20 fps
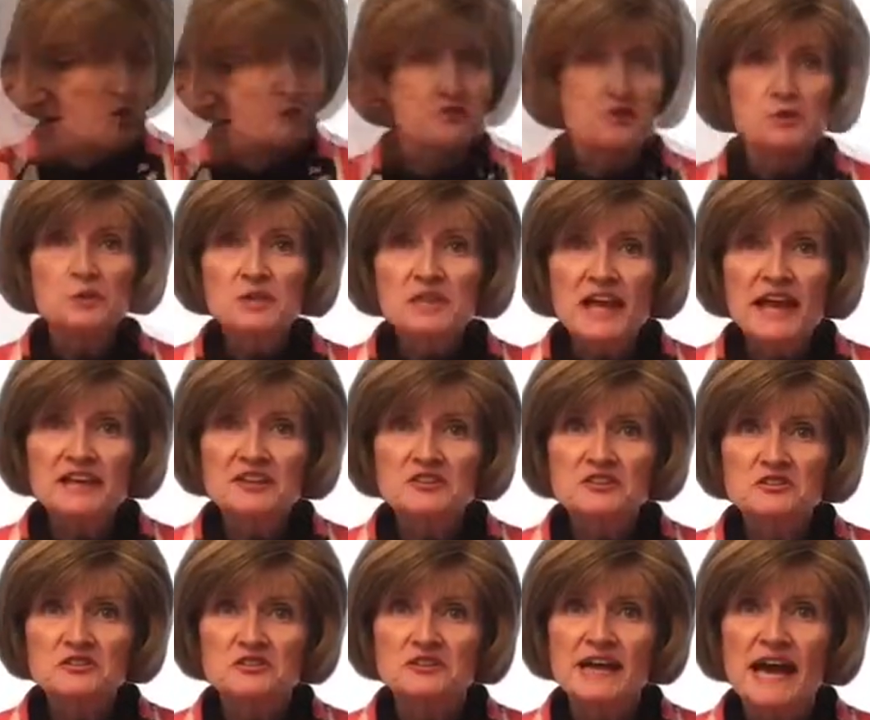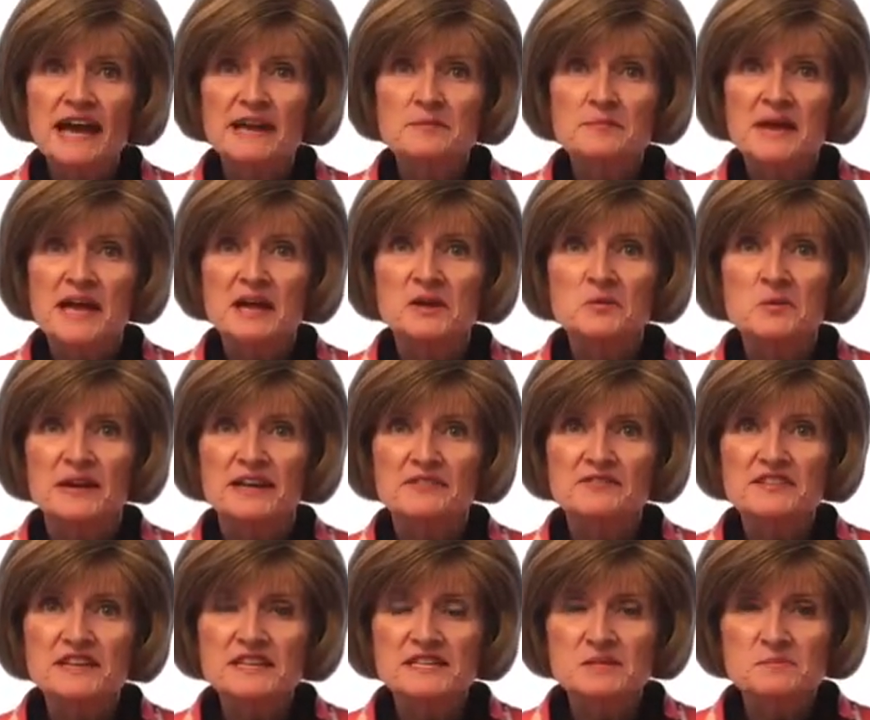Now, if you'd like to learn how to make one of
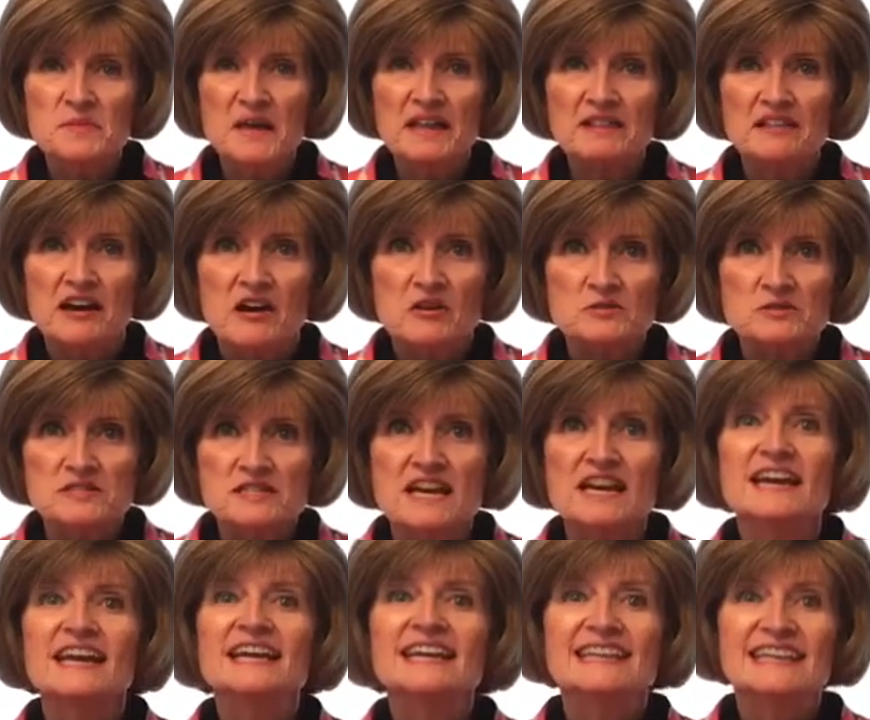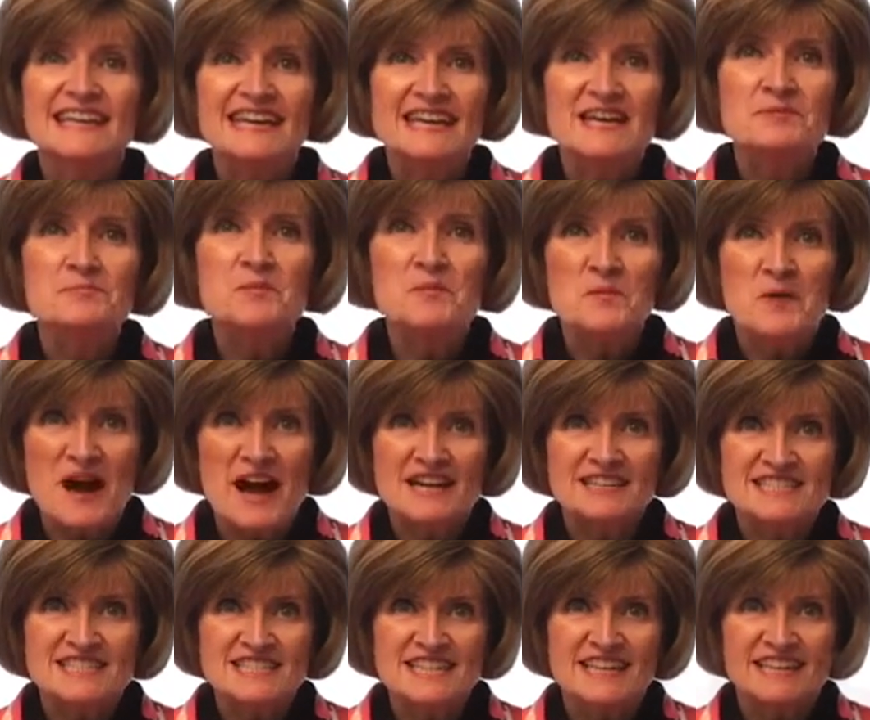these pillows, keep
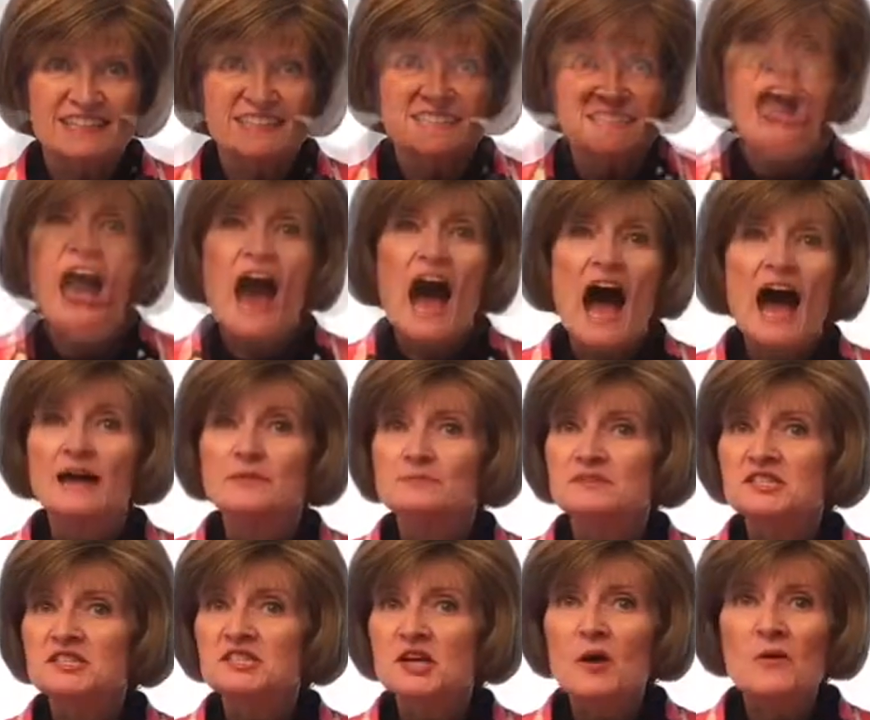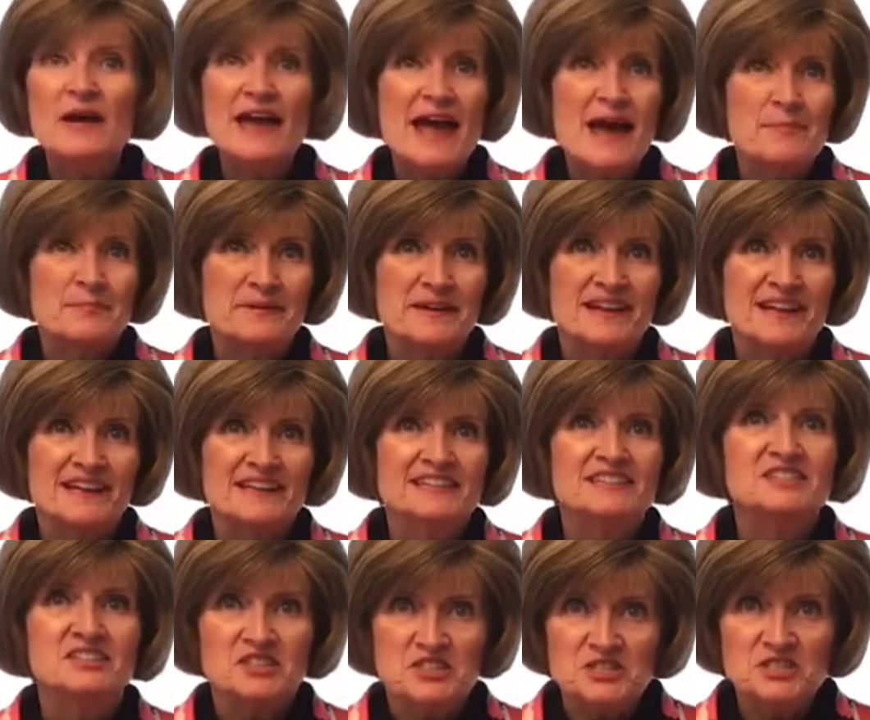watching. I'm so happy
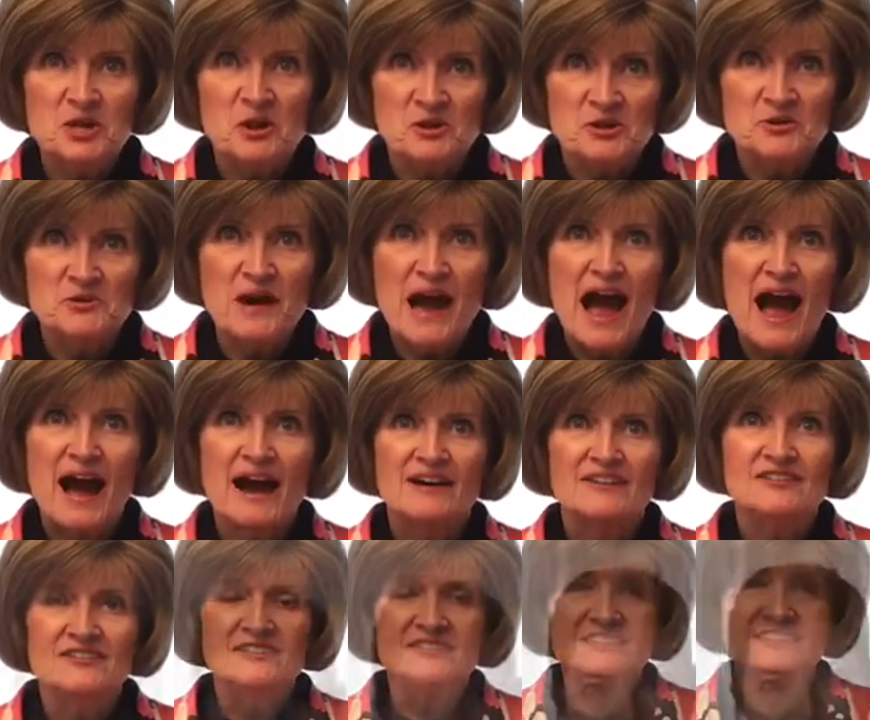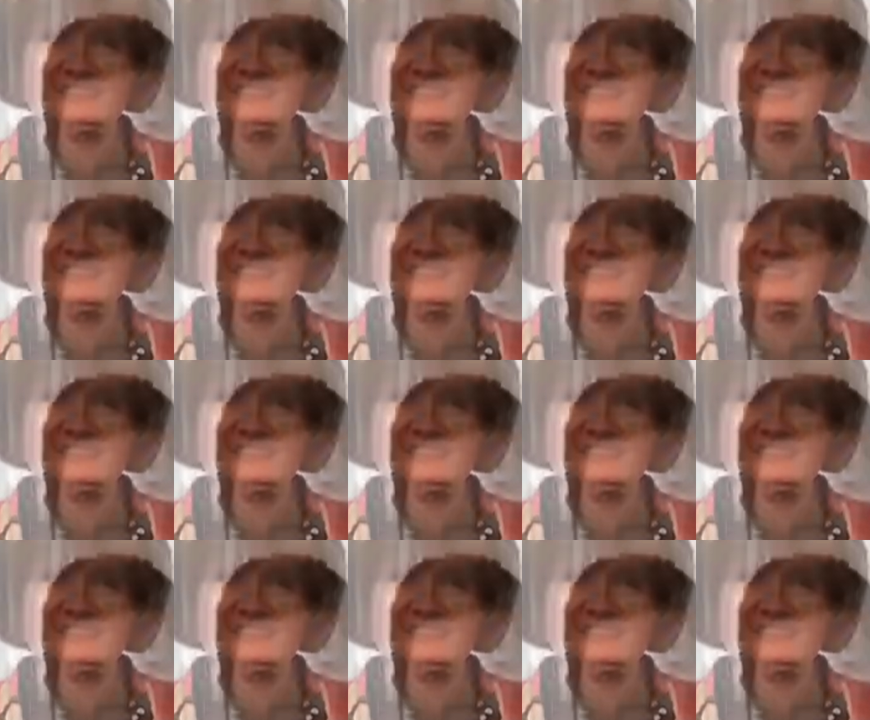to show you how.